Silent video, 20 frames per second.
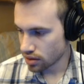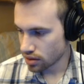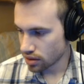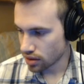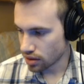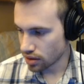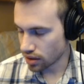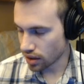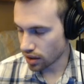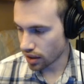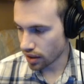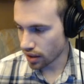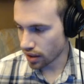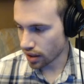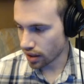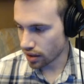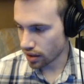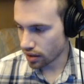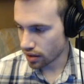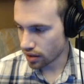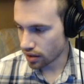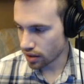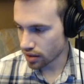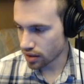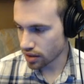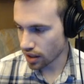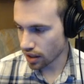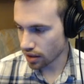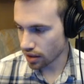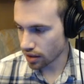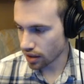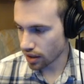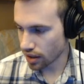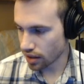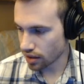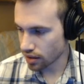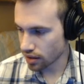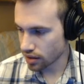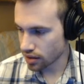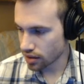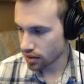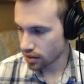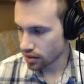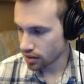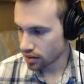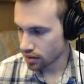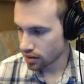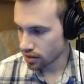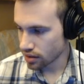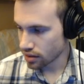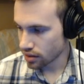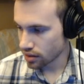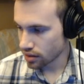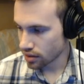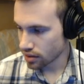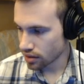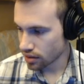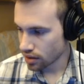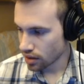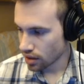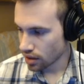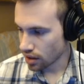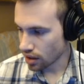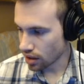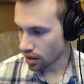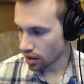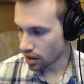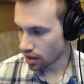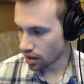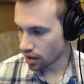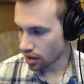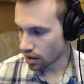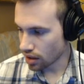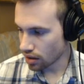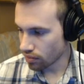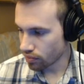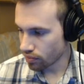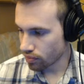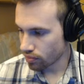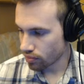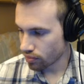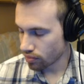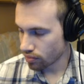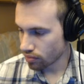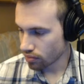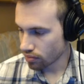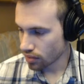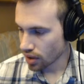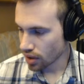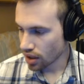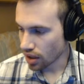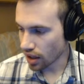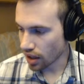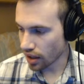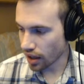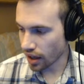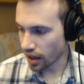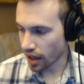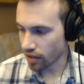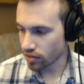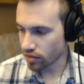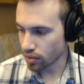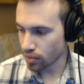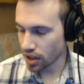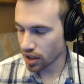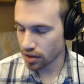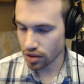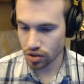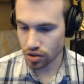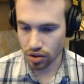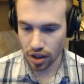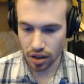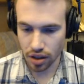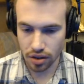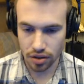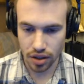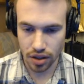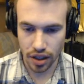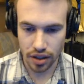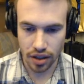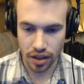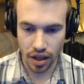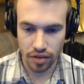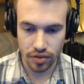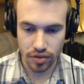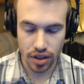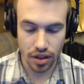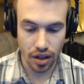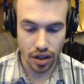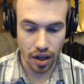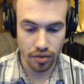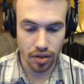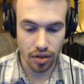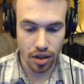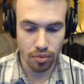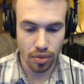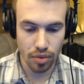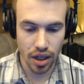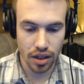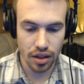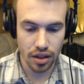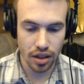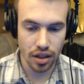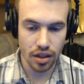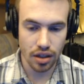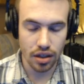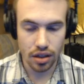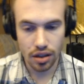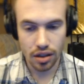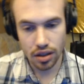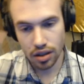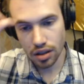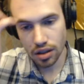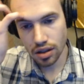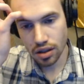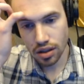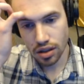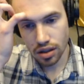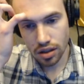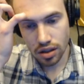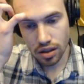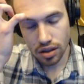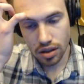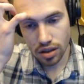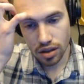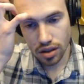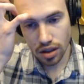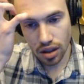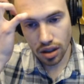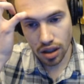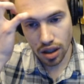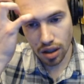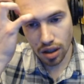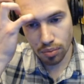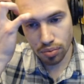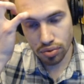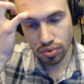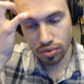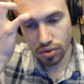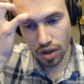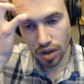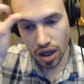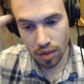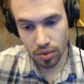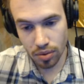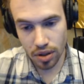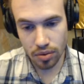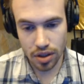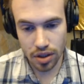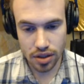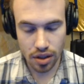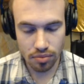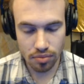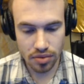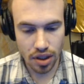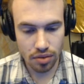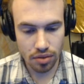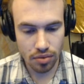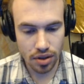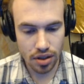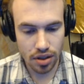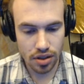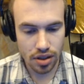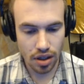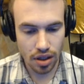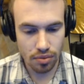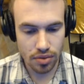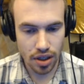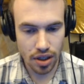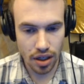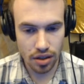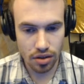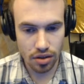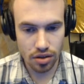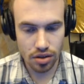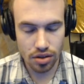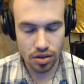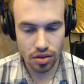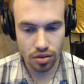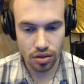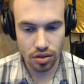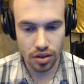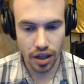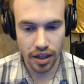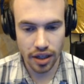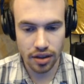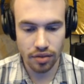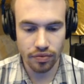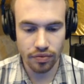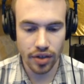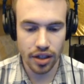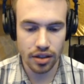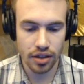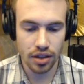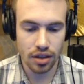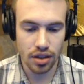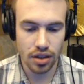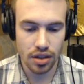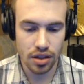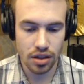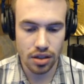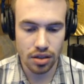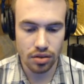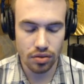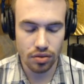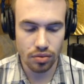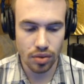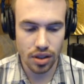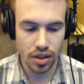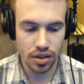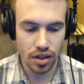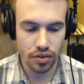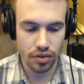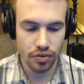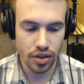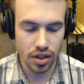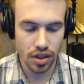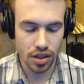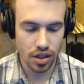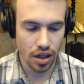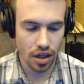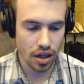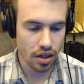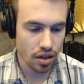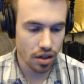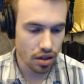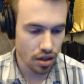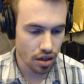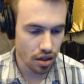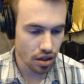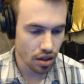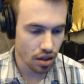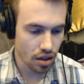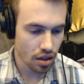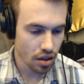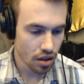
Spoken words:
Yeah, exactly, Alex. I haven't made the trailer yet, Kevin. I'm gonna make it probably once I'm done with the subtitles, or at the very least once I finished editing